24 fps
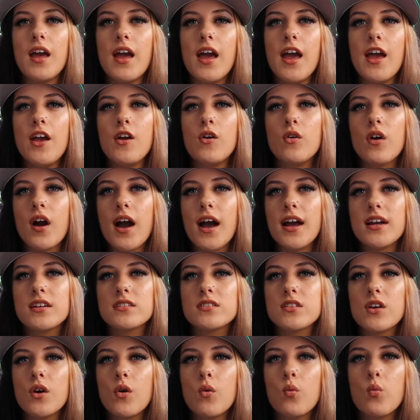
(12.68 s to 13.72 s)
Heyo
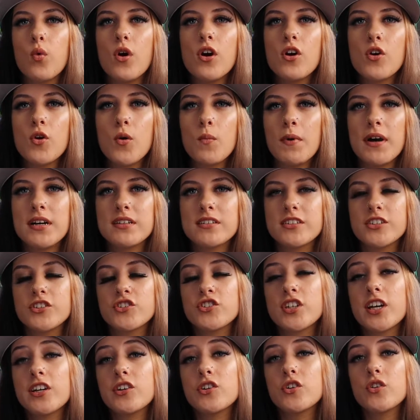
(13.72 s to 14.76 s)
guys, welcome back to the
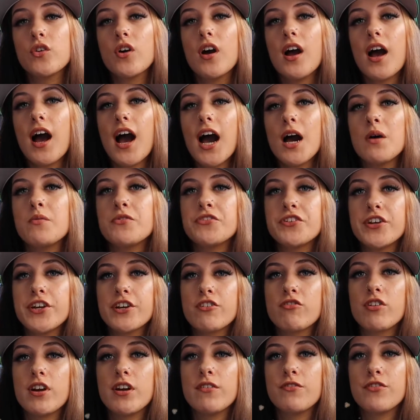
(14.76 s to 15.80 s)
channel. I'm Shay
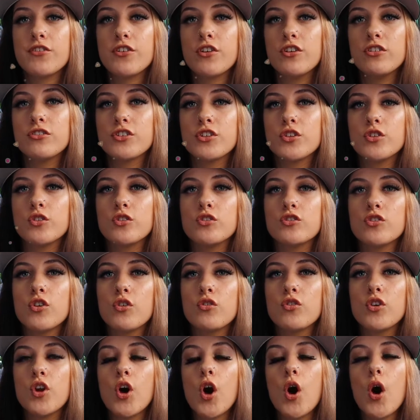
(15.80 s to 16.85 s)
Cray for those of you who
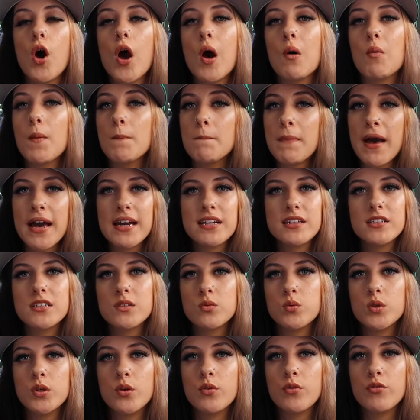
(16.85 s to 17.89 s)
don't know, and we're back this
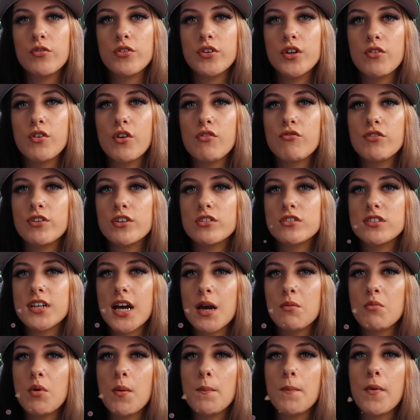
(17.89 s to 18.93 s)
week with another
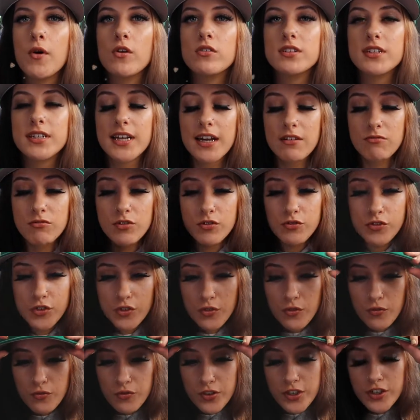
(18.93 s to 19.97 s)
real-time unboxing and
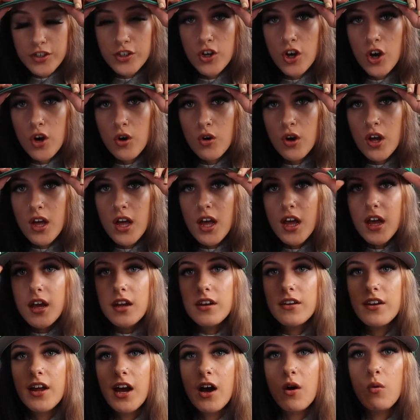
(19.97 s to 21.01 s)
review video.
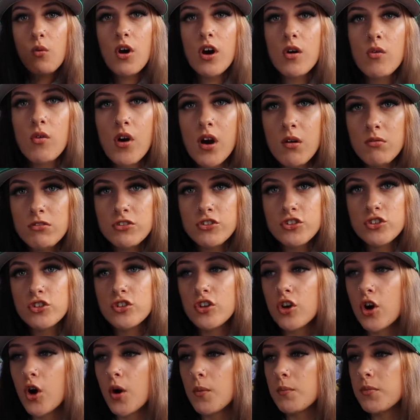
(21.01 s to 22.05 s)
Now, what going on with you
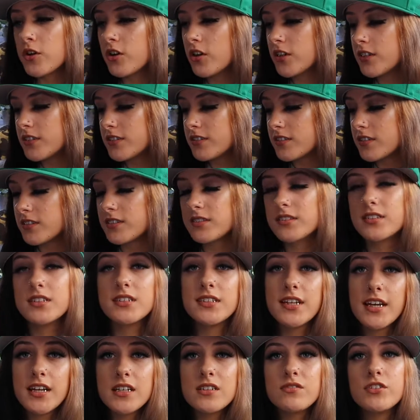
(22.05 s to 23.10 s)
lot? Because
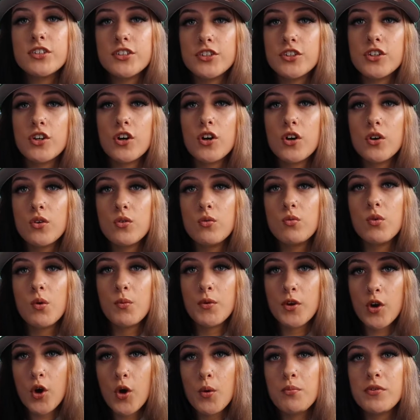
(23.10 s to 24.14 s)
today's video, what
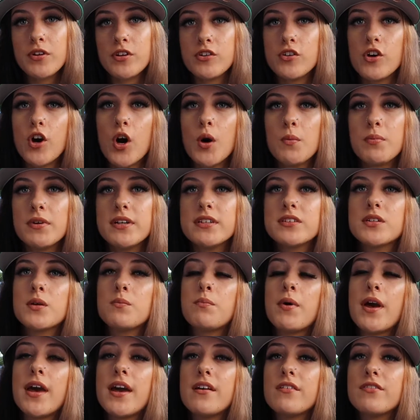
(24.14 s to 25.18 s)
we're opening up, is a
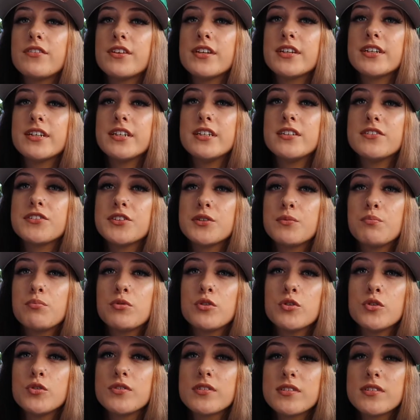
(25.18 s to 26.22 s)
pair of the Yeezy blue